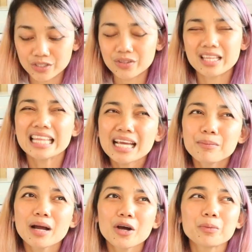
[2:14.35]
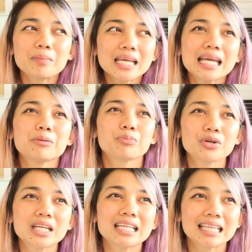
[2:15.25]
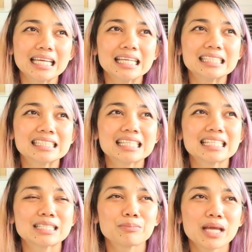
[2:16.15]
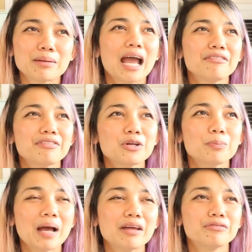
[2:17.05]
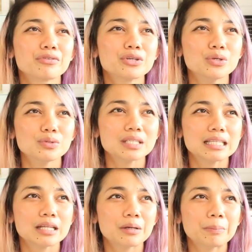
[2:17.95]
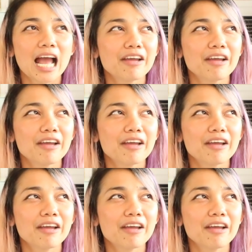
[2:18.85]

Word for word: So the thing about me and pretty things is that sometimes I feel bad for using them.